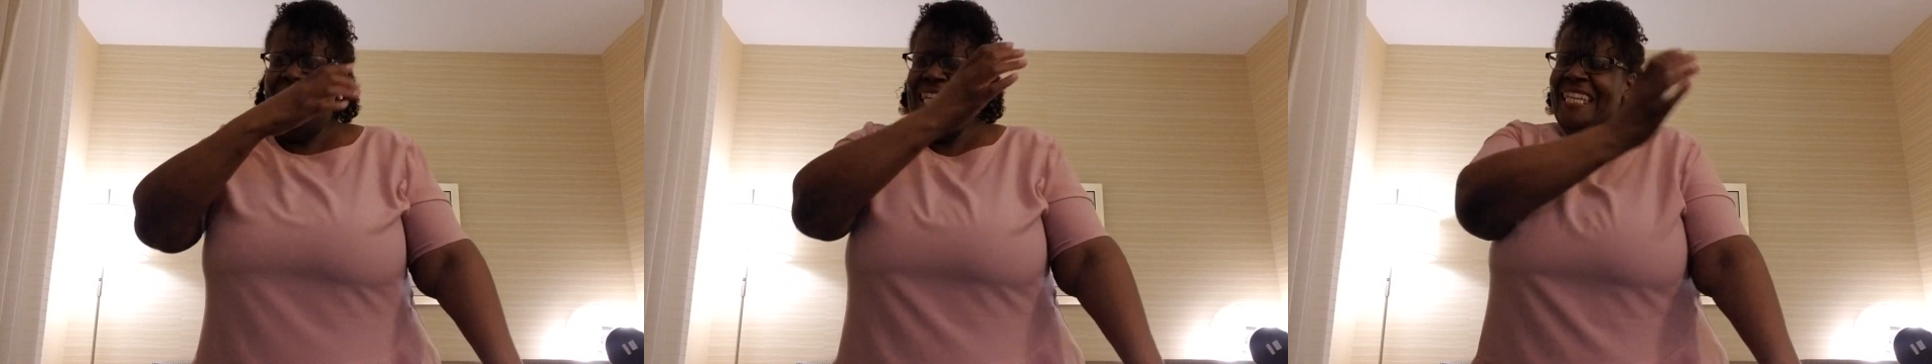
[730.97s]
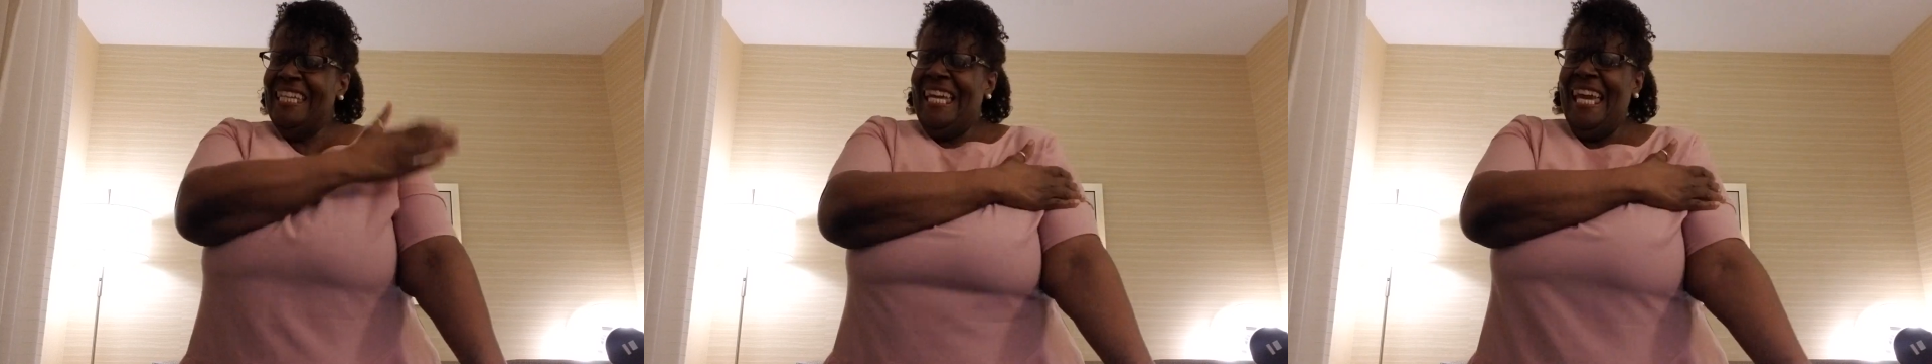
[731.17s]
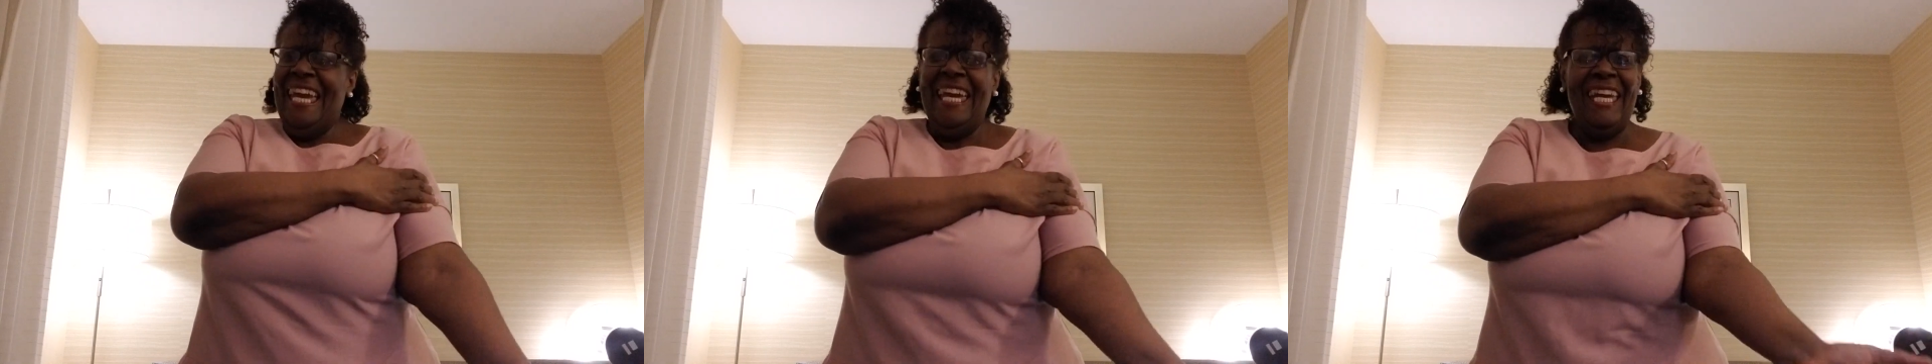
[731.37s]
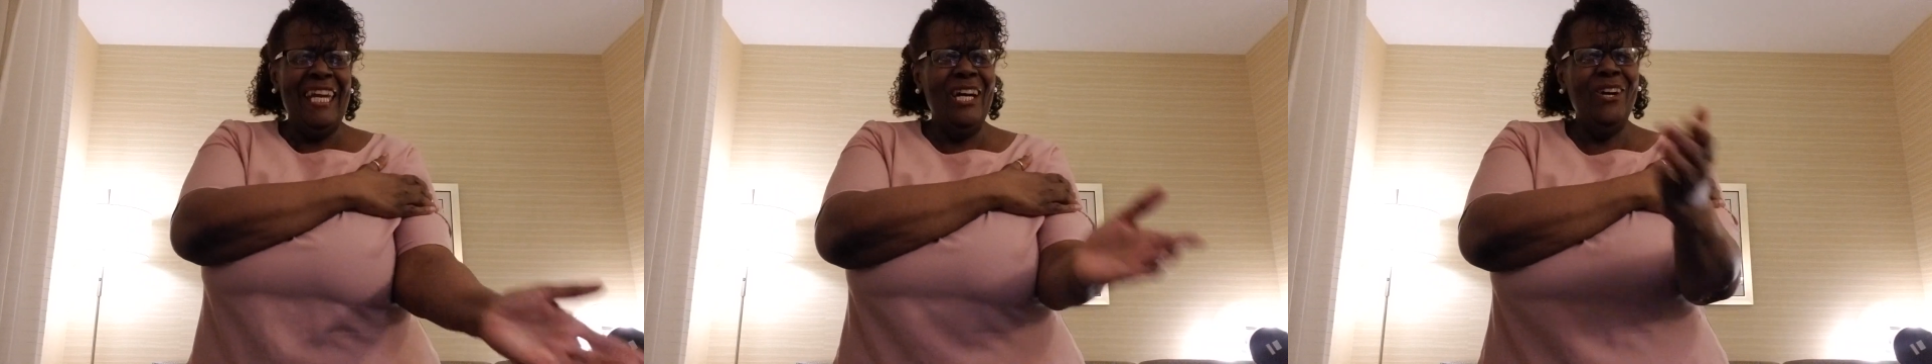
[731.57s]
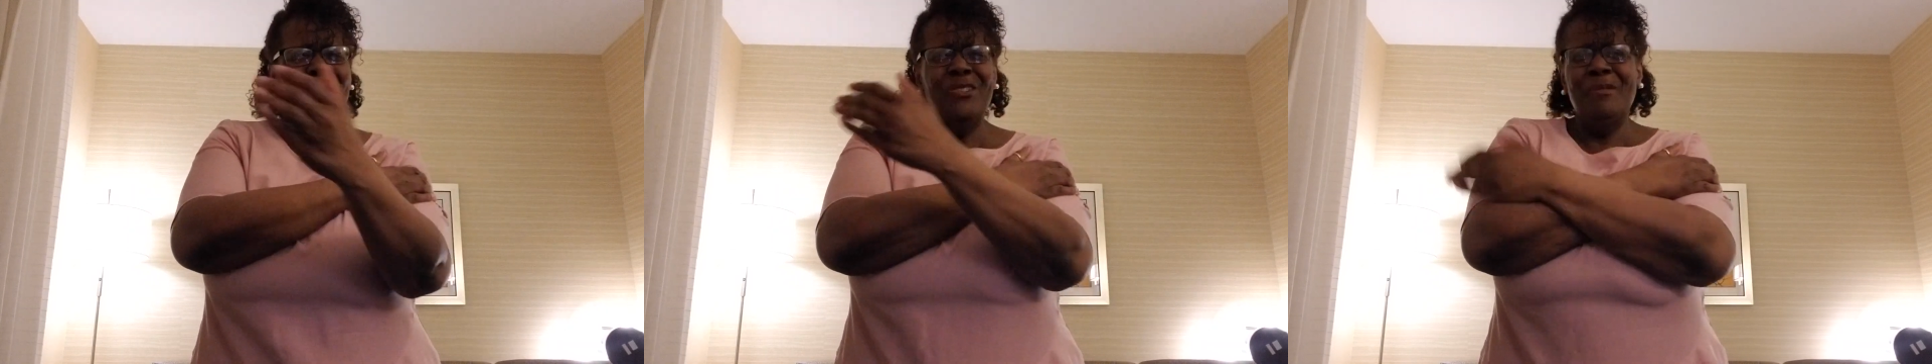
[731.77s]
He
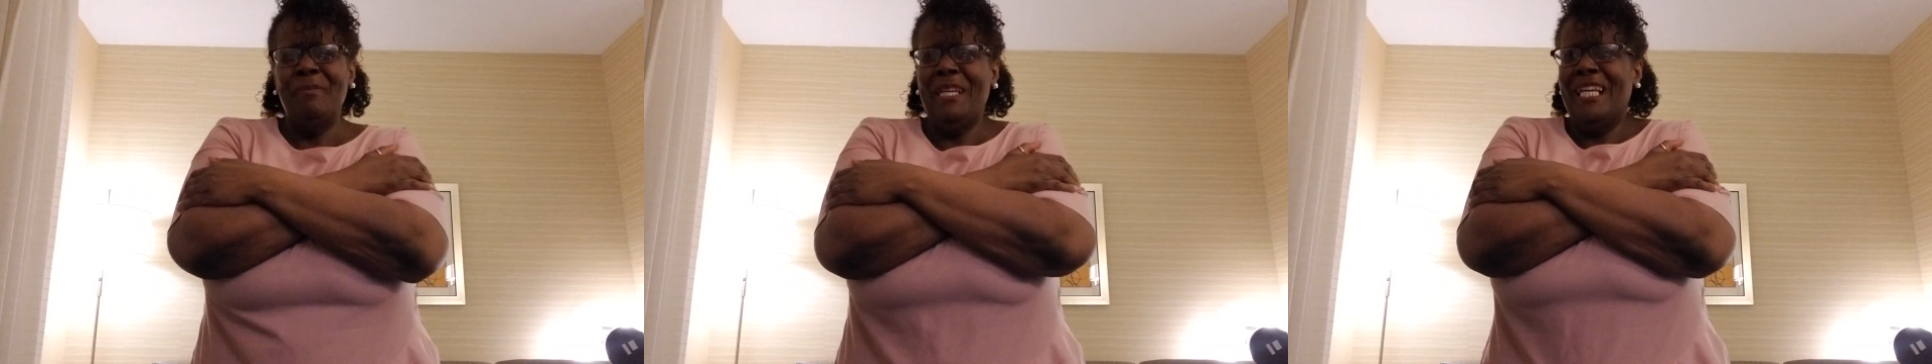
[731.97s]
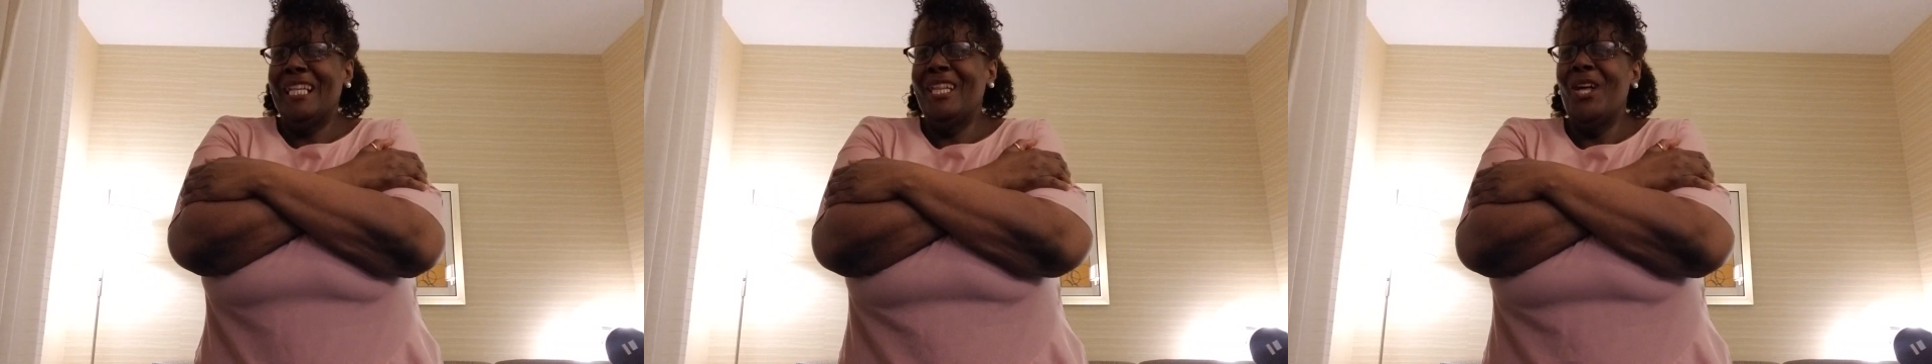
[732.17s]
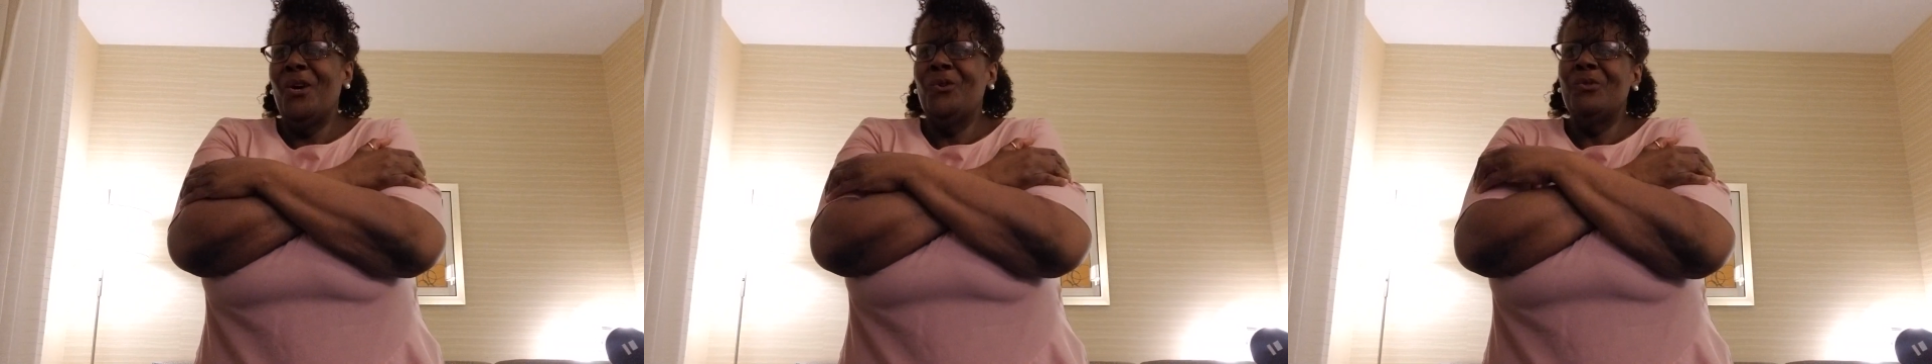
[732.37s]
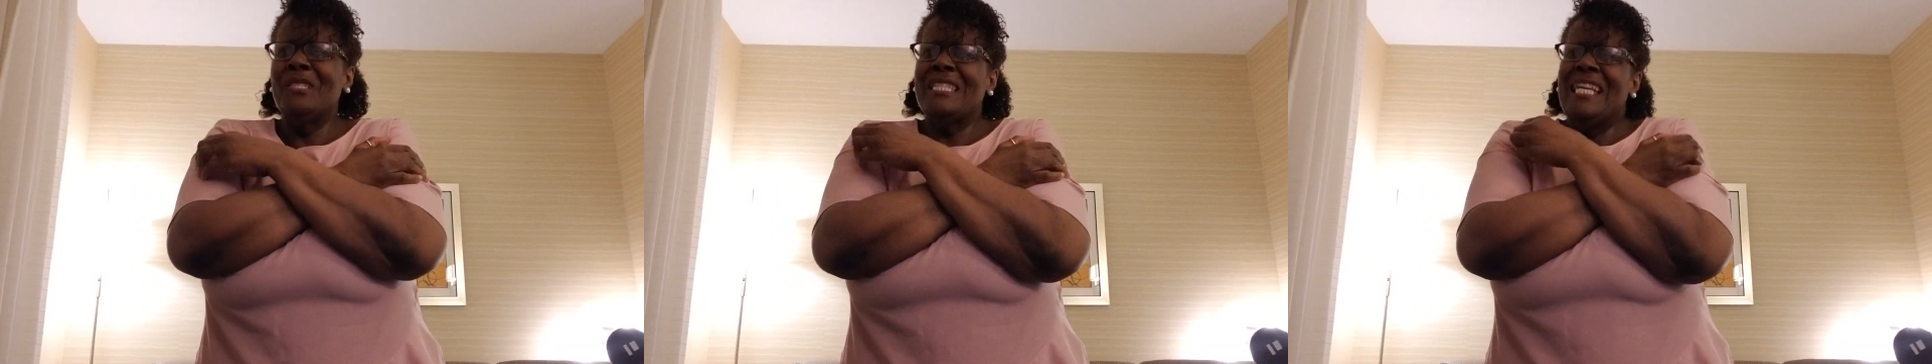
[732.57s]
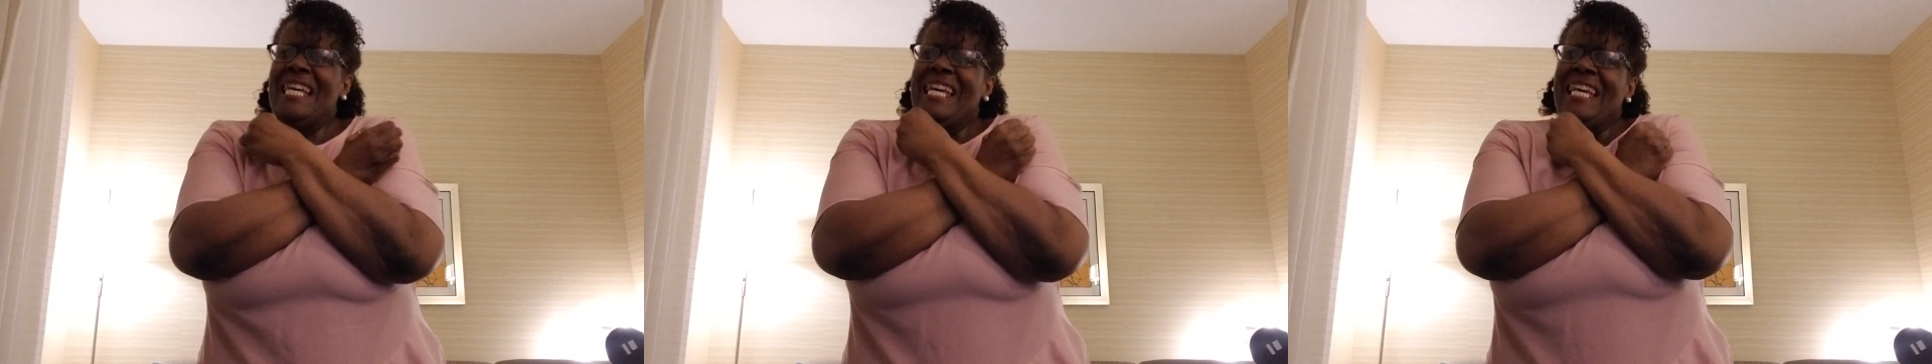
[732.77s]
held me close.